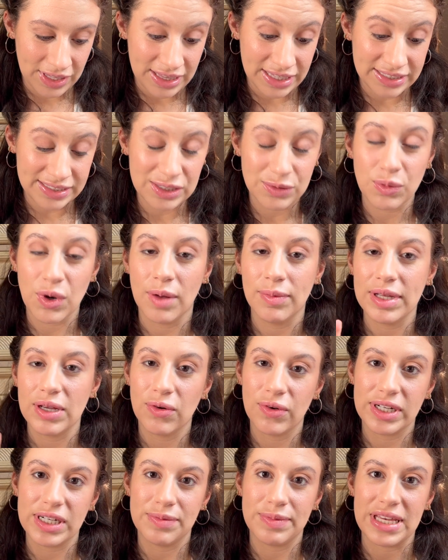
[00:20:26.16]
This is probably
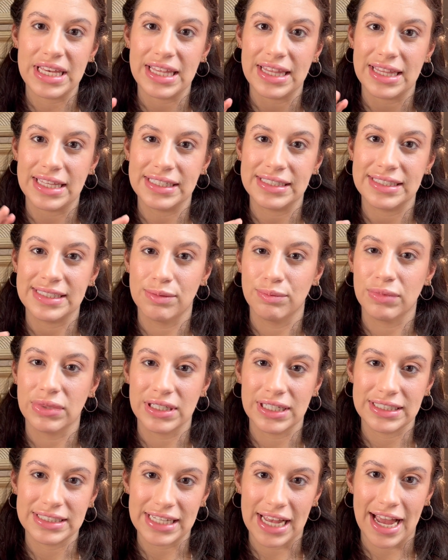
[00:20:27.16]
going to be the
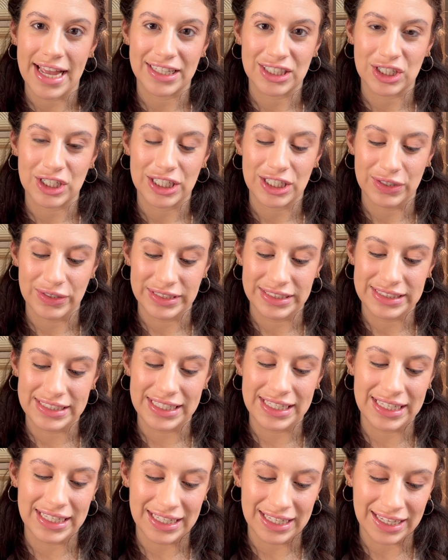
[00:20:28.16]
simplest eye look you'll
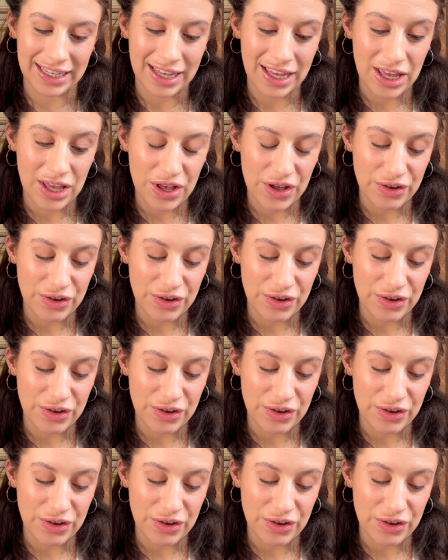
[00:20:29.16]
see